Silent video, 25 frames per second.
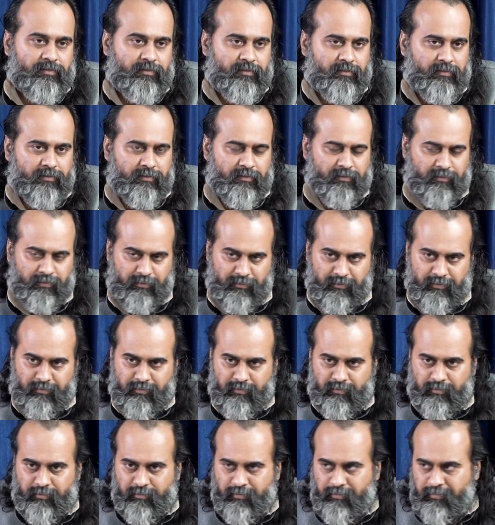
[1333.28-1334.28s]

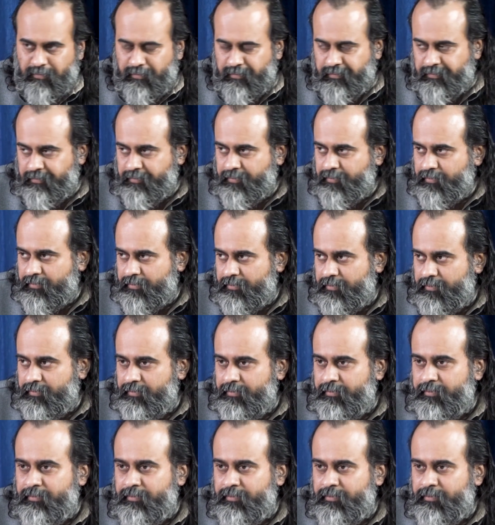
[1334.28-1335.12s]
Nothing is said.